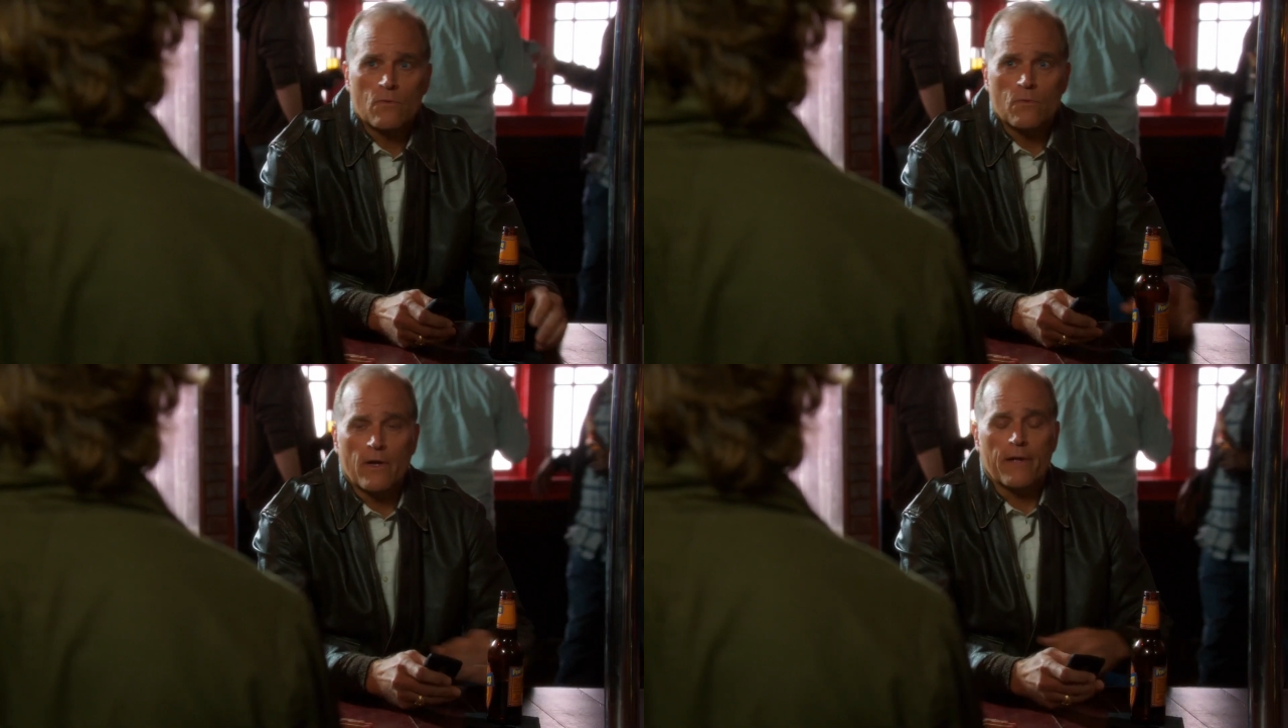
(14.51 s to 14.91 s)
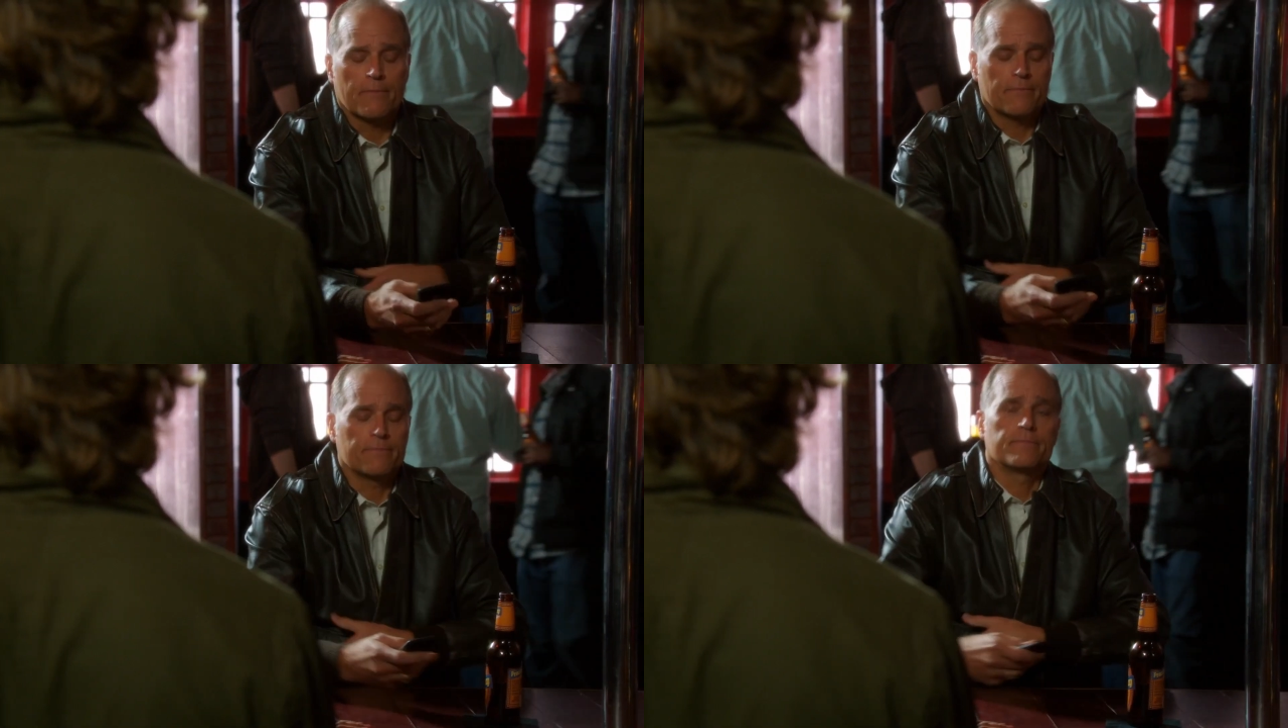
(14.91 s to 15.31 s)
you.
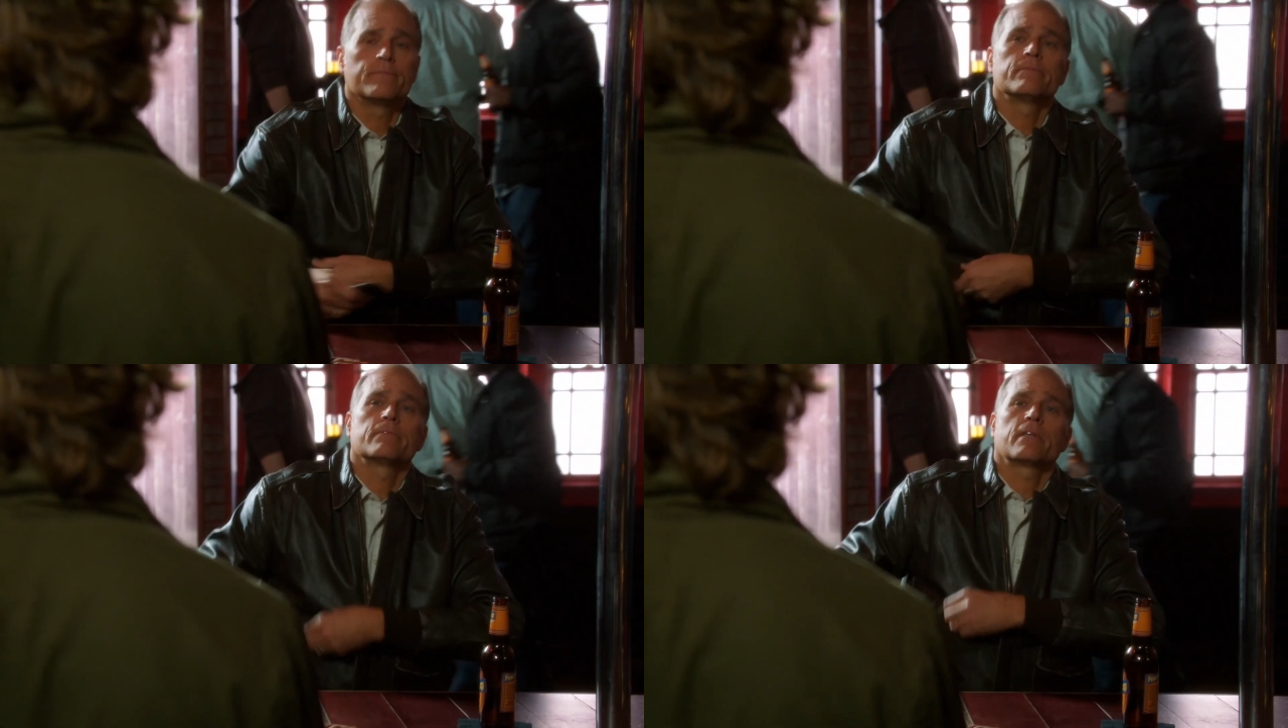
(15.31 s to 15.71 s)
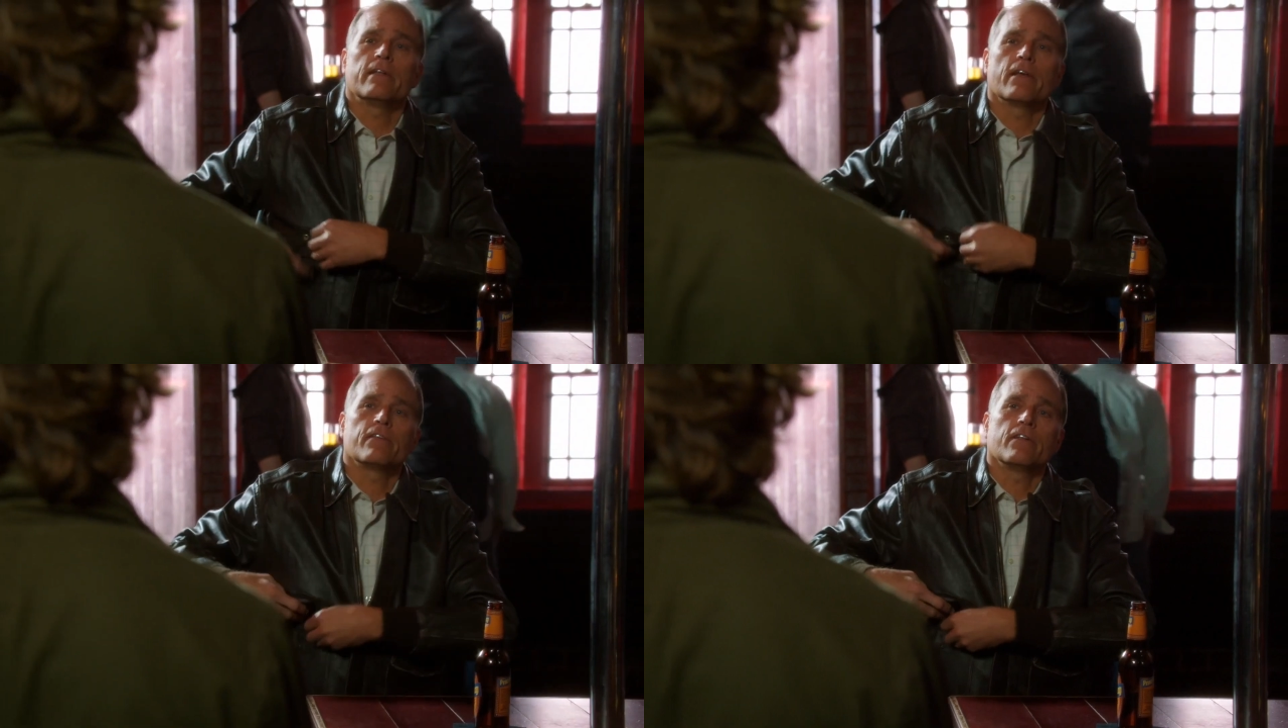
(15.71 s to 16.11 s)
Why?
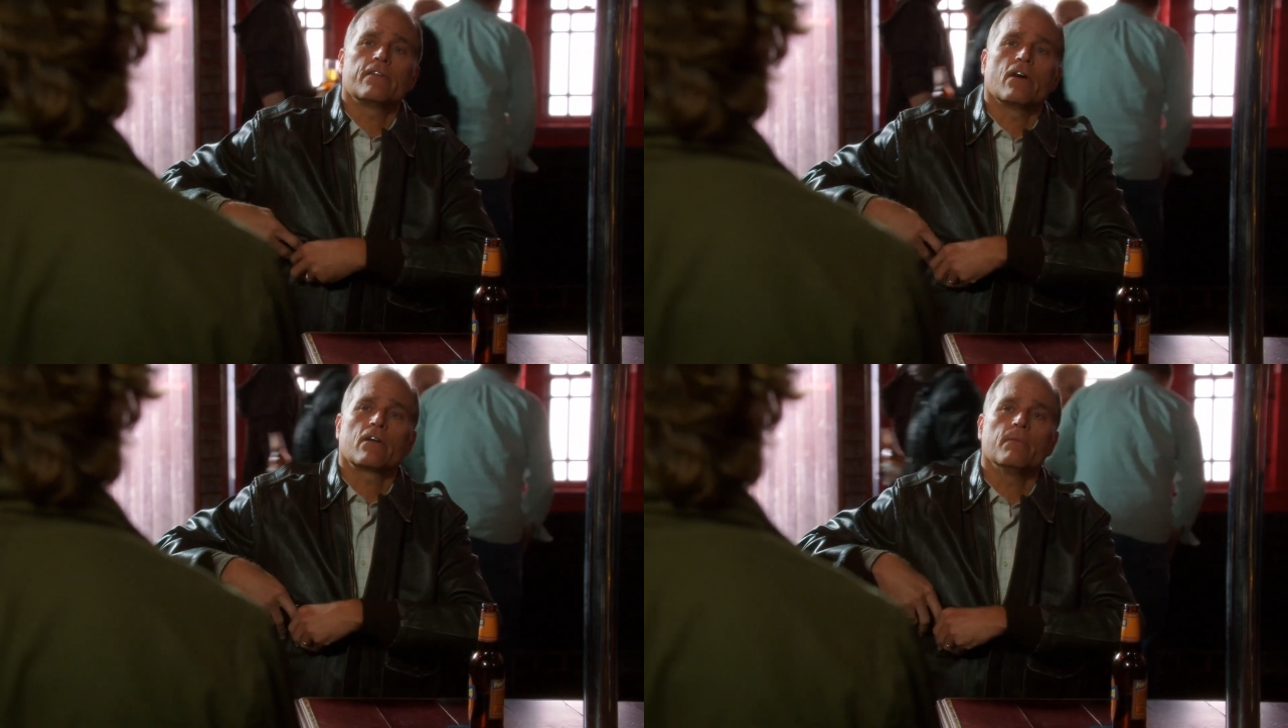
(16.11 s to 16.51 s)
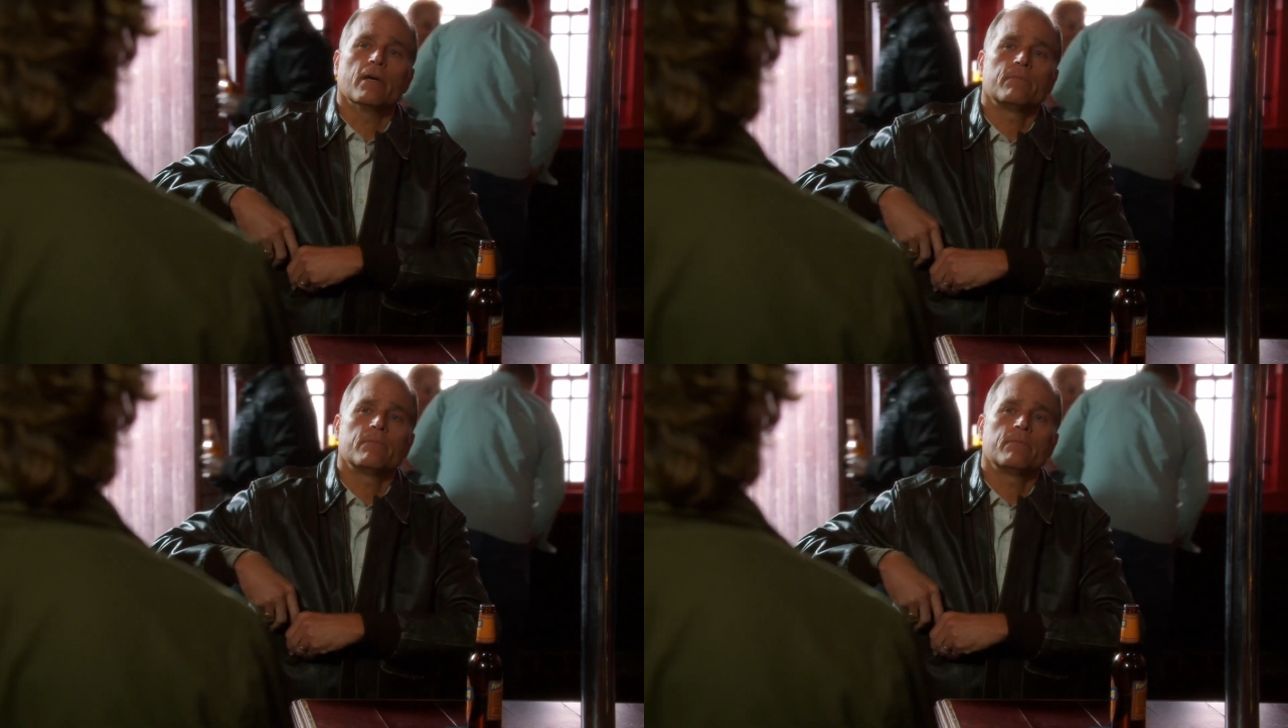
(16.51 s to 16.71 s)
Got nothing to talk